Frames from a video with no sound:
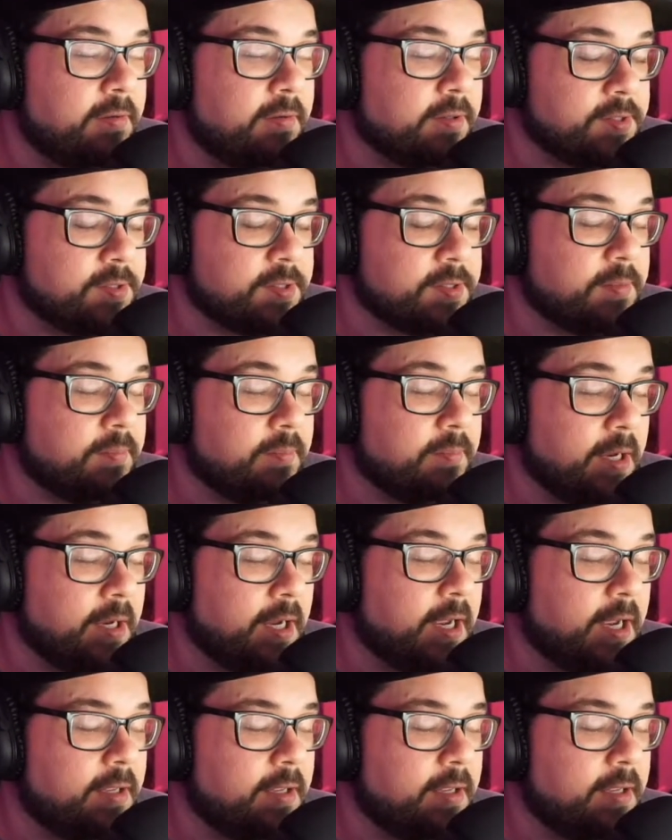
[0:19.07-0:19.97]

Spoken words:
Listen, my guy,